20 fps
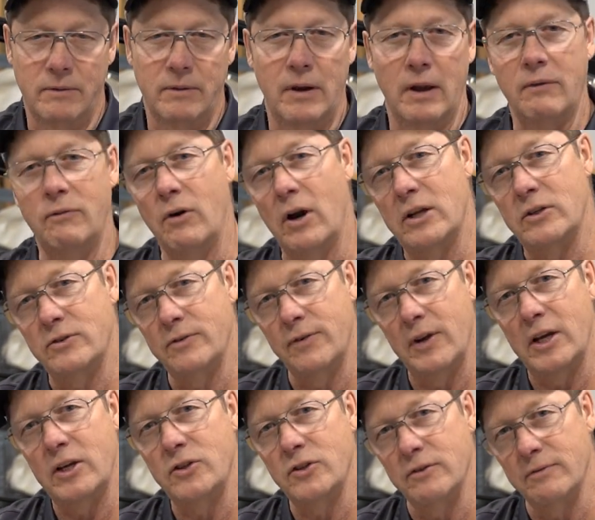a
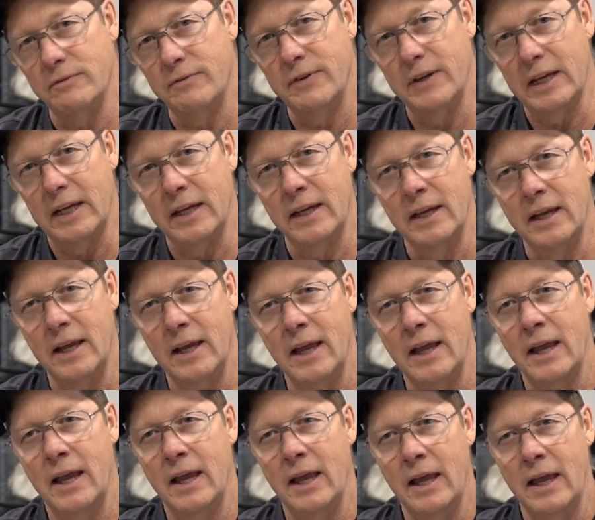reservation fee,
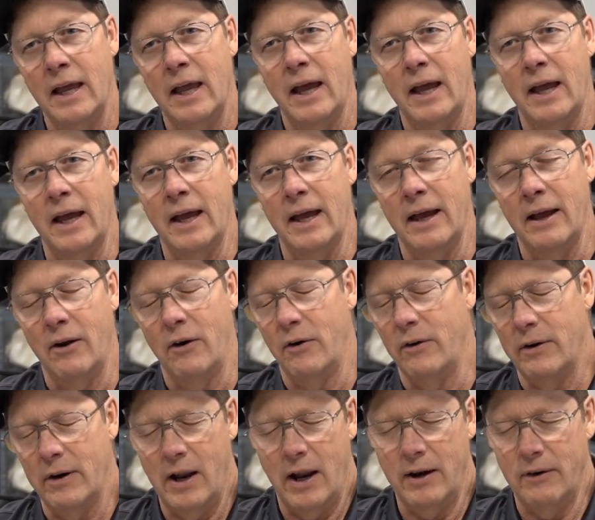
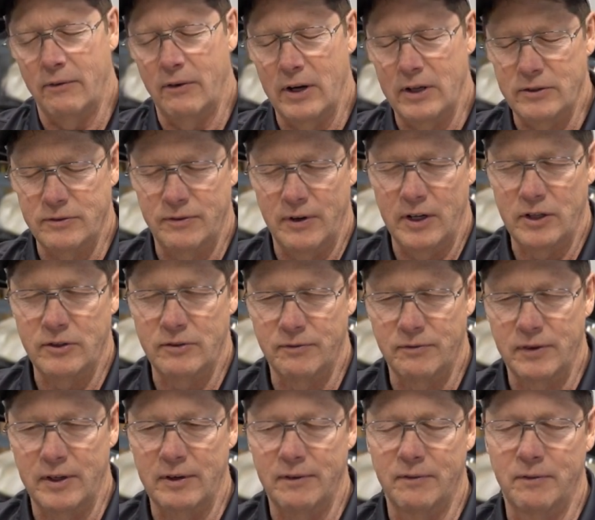or not a reservation
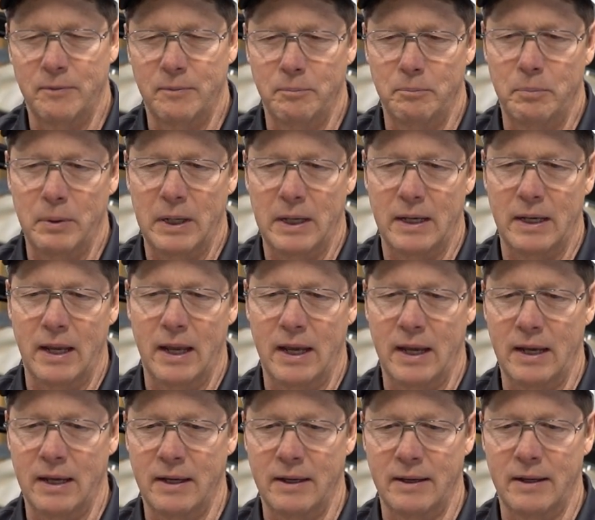fee, but
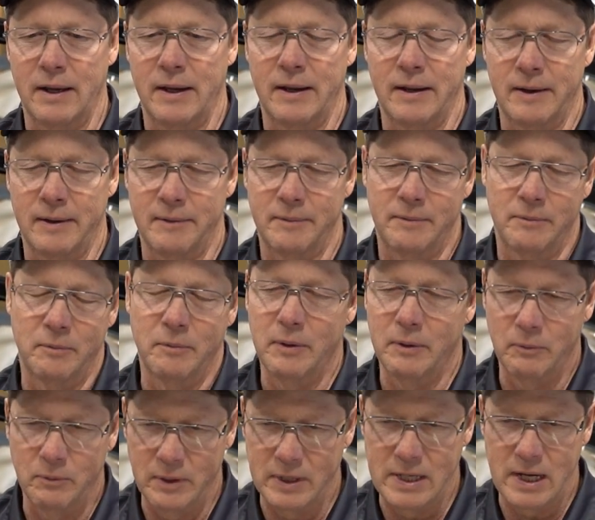
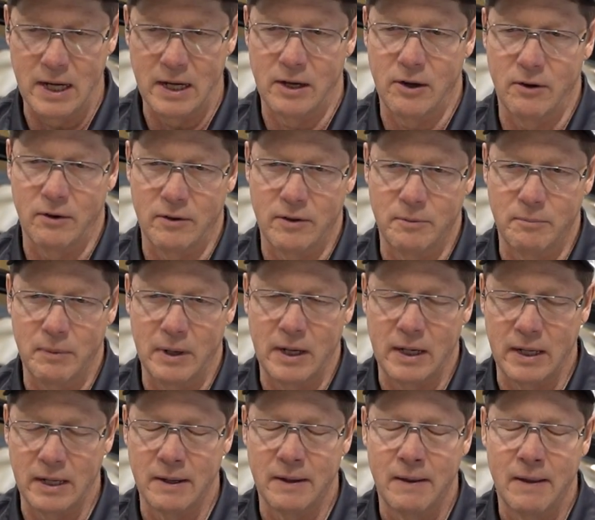we take care of the
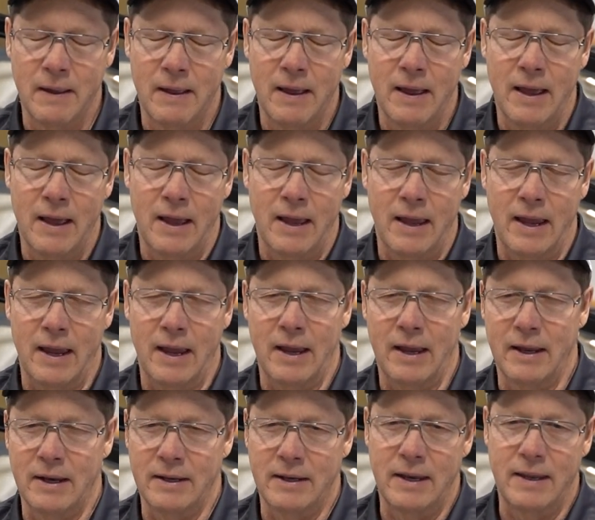money.
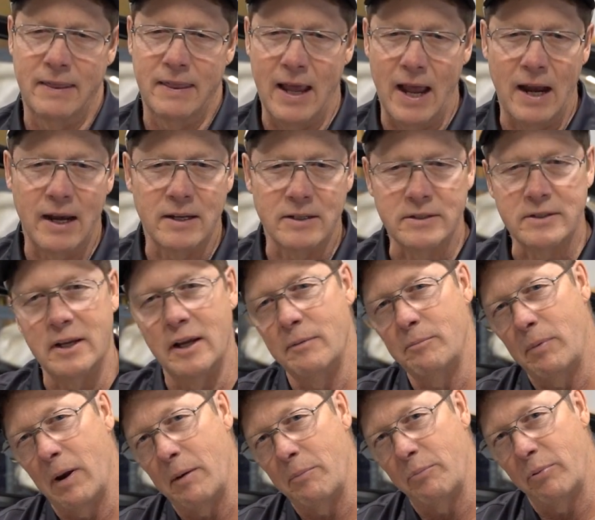And that is done
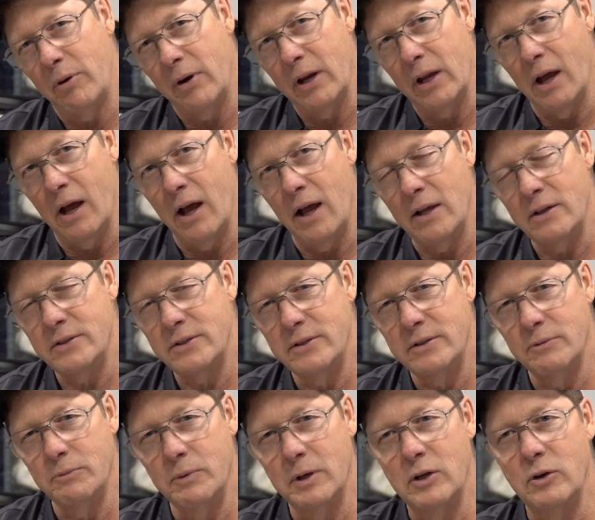by pre-auth.
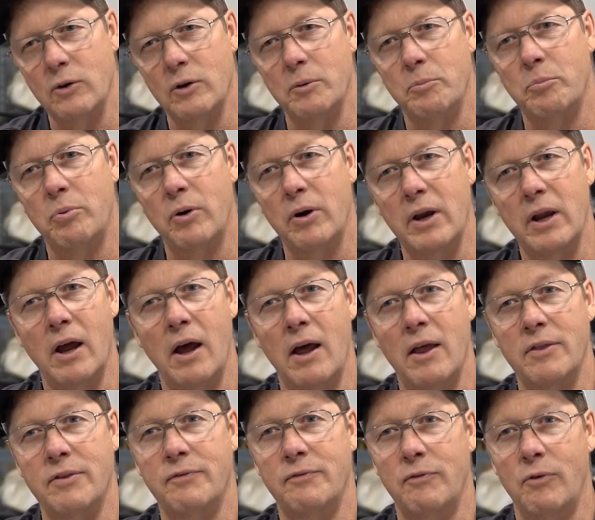We do a
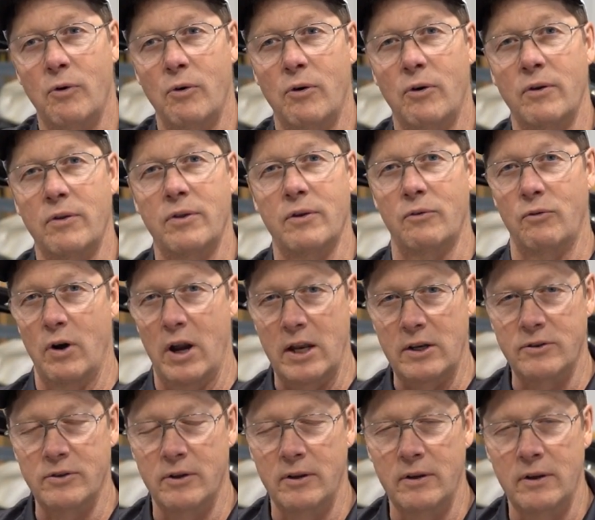pre-auth for the
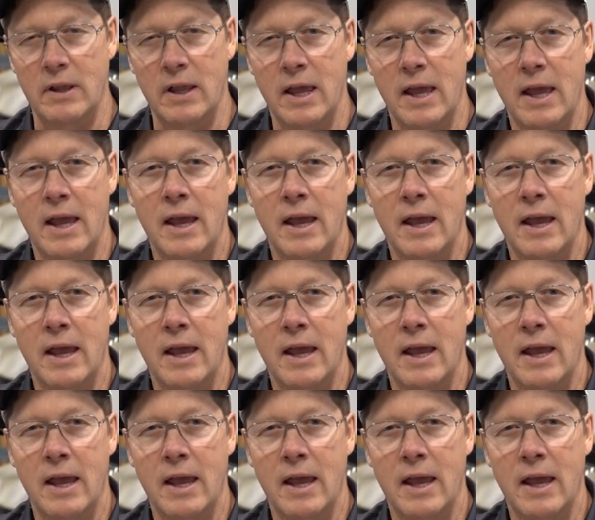rental